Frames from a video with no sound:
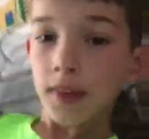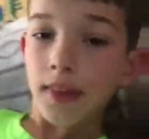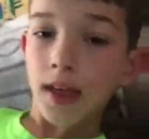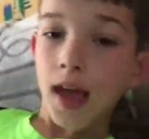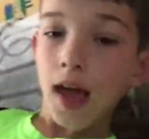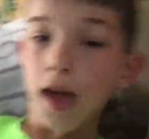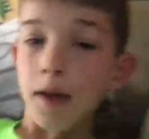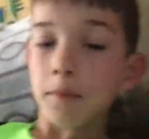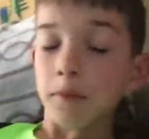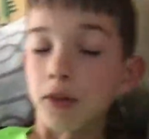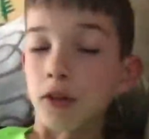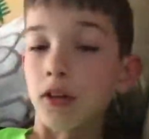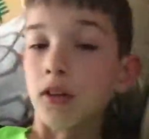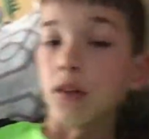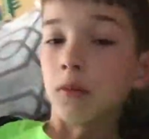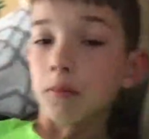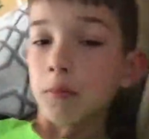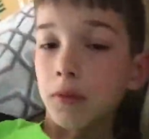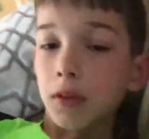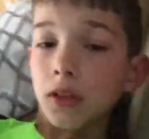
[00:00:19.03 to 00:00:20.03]
that I'm
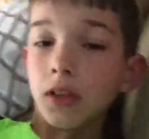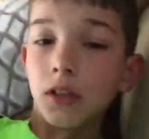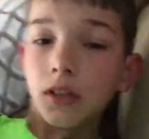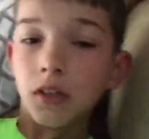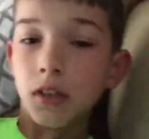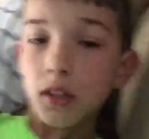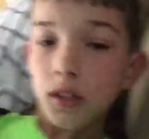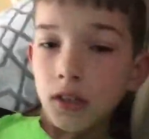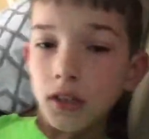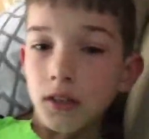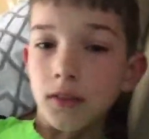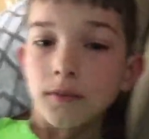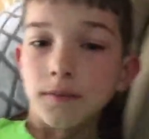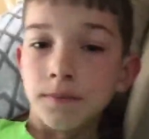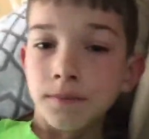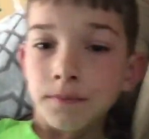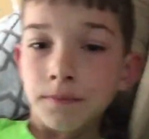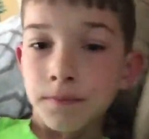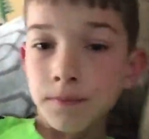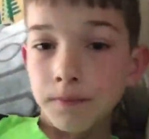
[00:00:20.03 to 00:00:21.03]
going to be
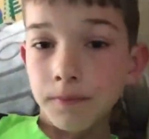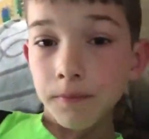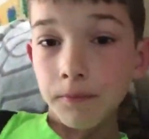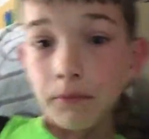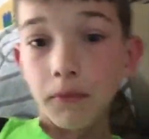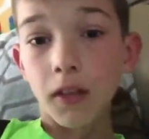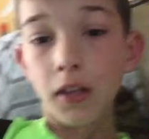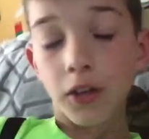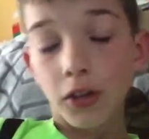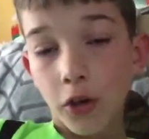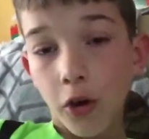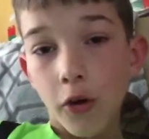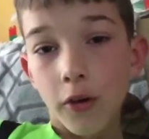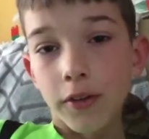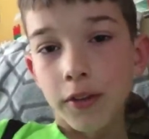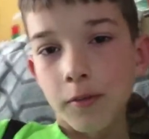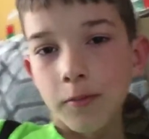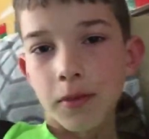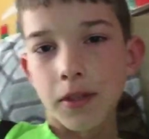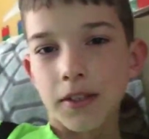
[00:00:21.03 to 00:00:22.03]

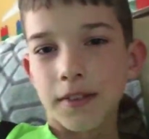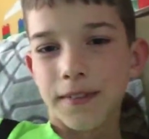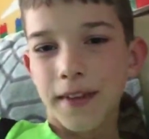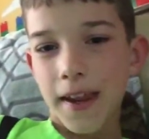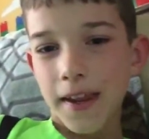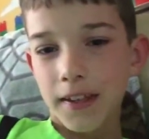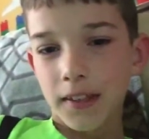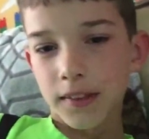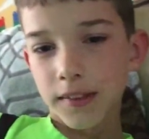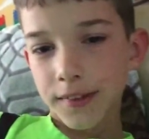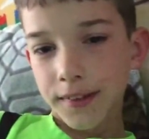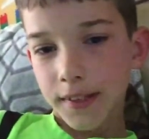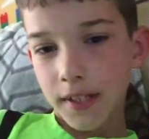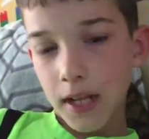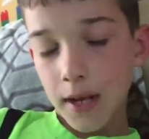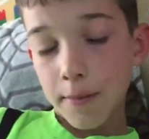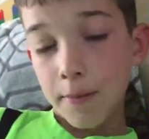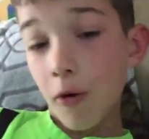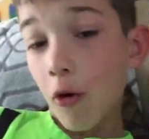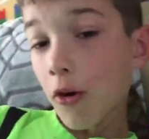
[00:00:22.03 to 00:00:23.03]
going to meet Dan
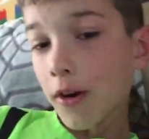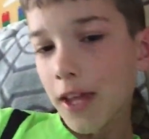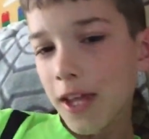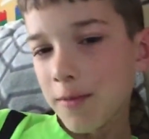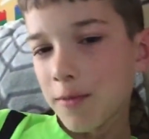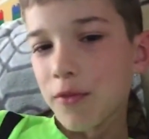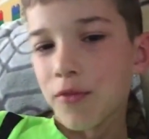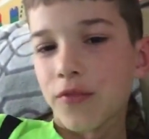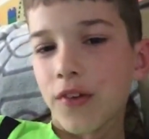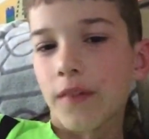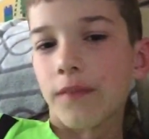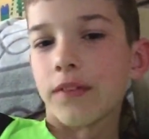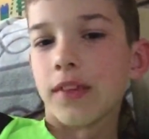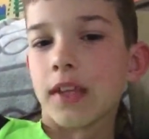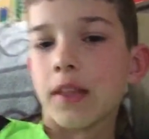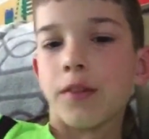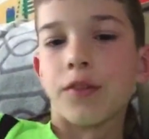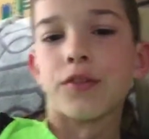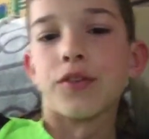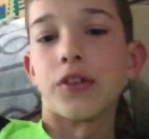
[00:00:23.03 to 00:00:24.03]
TDM on April
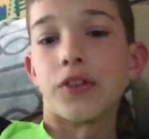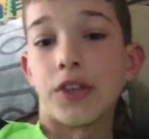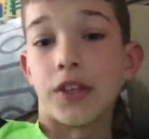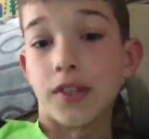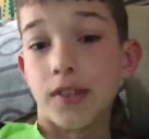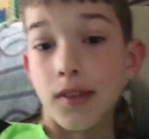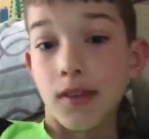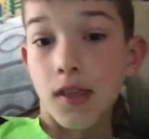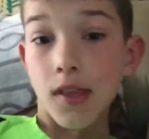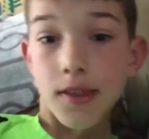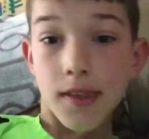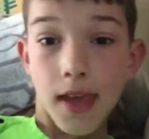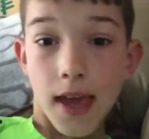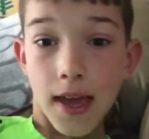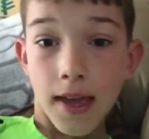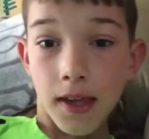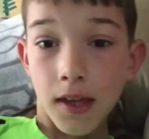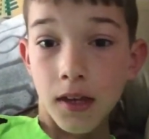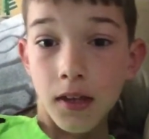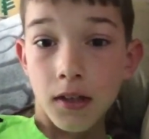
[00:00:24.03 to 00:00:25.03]
15th, so this is the
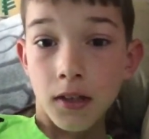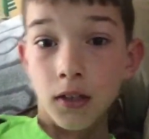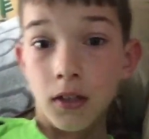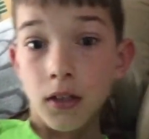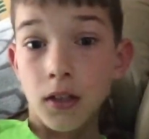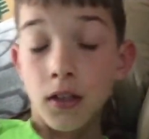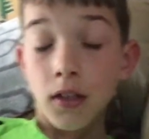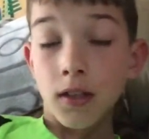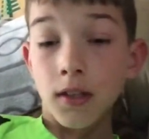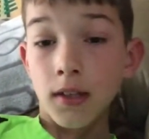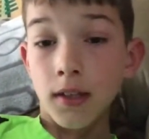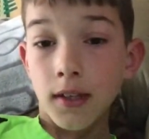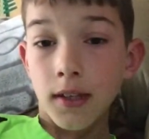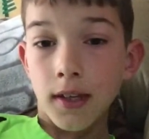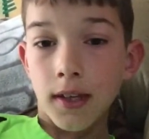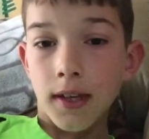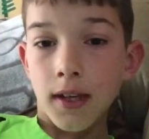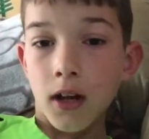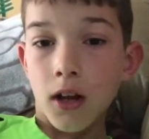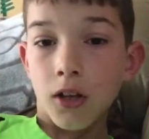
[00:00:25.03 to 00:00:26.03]
day,
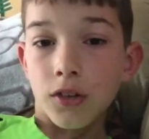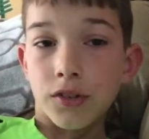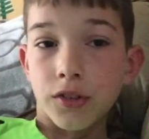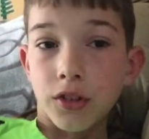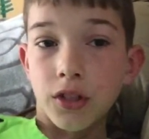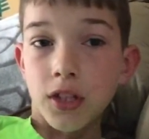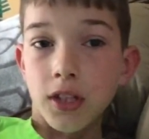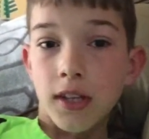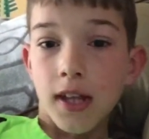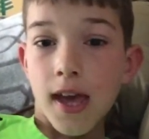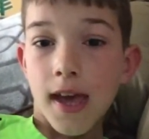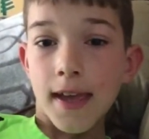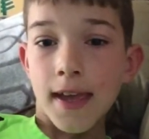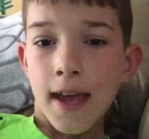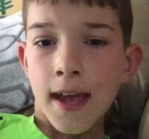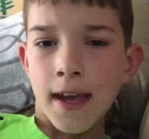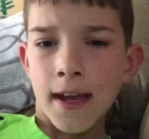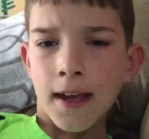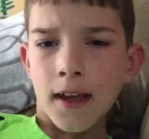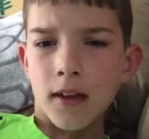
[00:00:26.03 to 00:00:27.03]
and also today
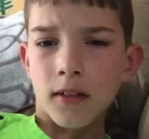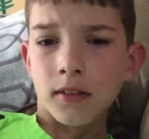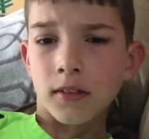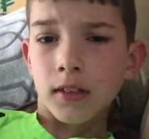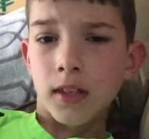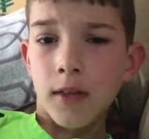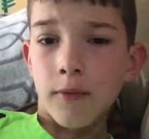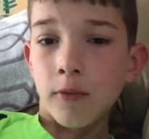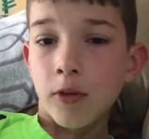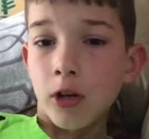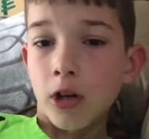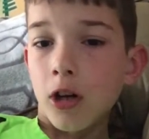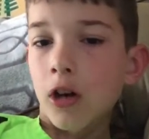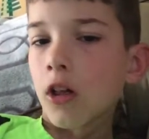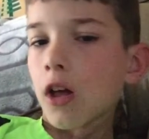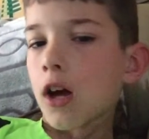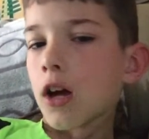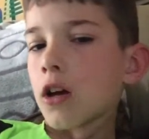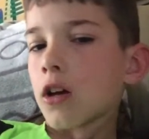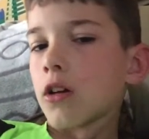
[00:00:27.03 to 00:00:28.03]
at 11
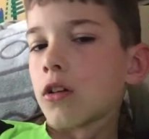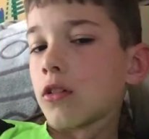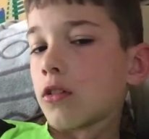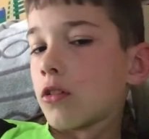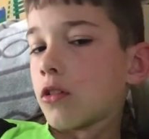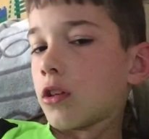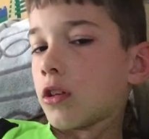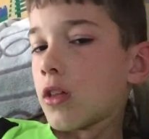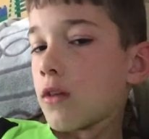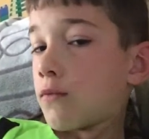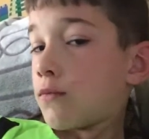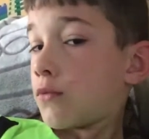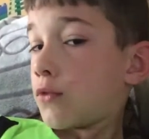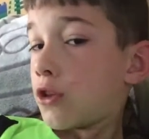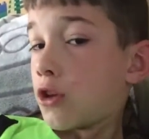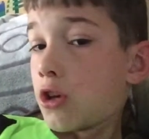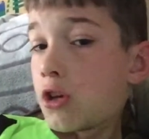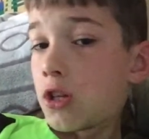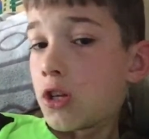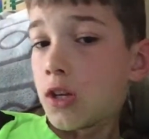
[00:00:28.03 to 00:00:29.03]
o'clock or
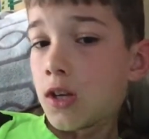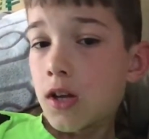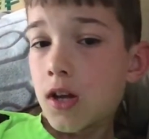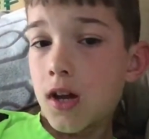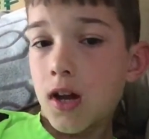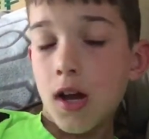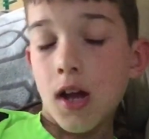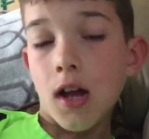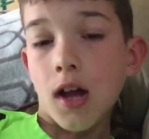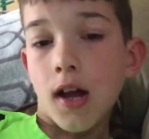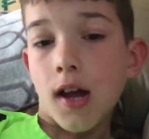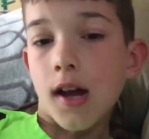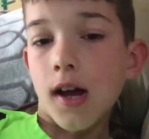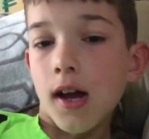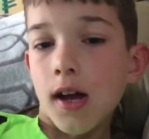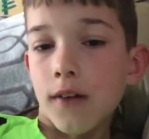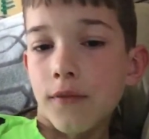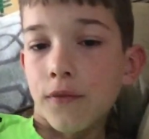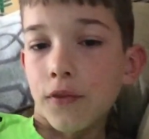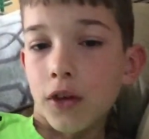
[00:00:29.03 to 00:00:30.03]
11:30,
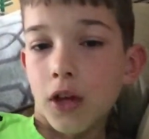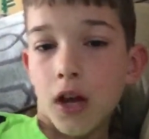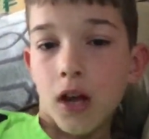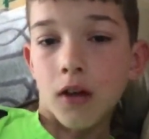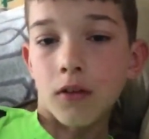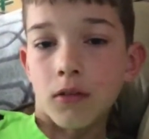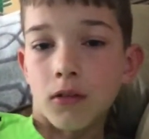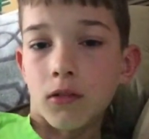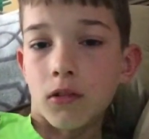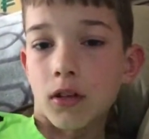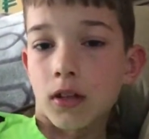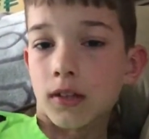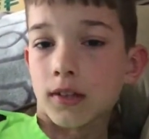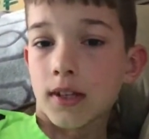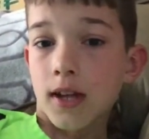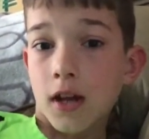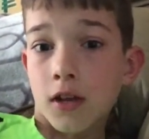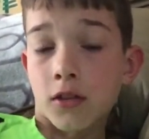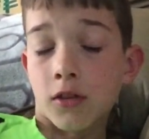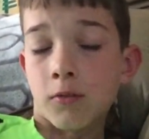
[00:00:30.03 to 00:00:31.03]
I forgot
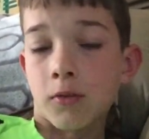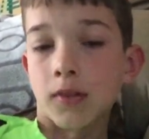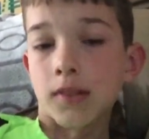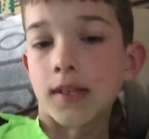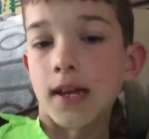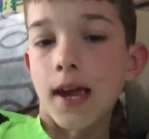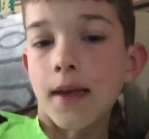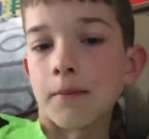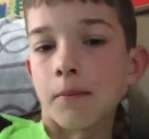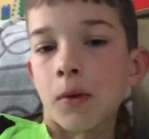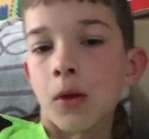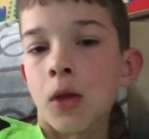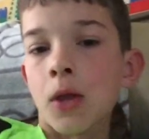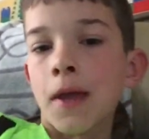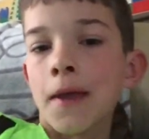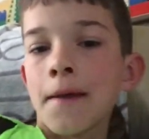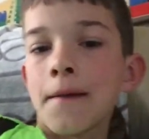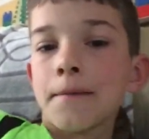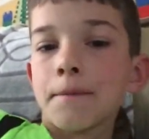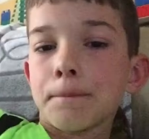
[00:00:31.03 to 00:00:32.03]
exactly what time.
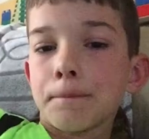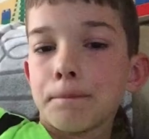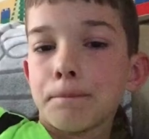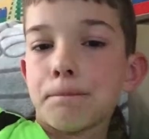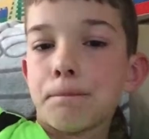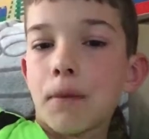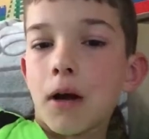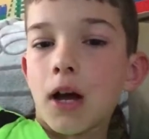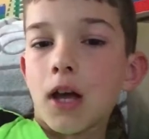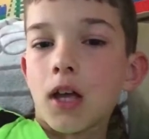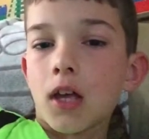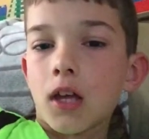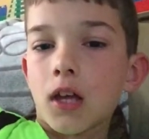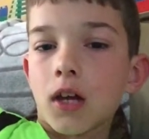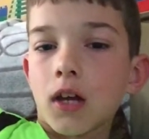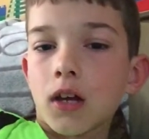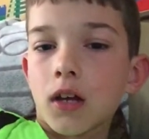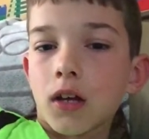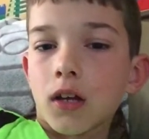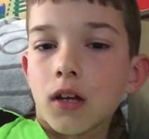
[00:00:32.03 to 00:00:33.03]
But,
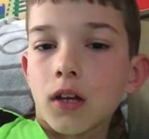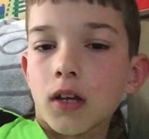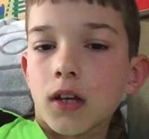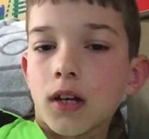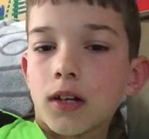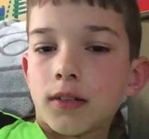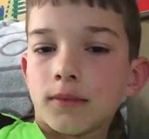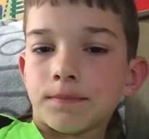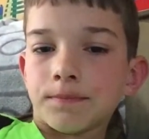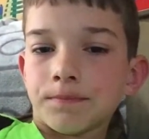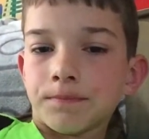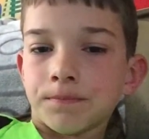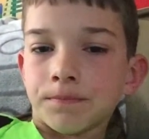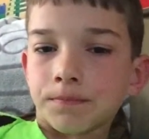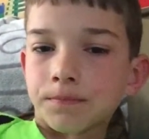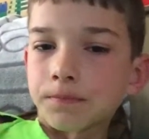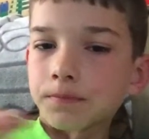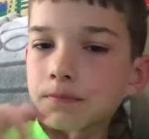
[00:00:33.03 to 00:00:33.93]
we're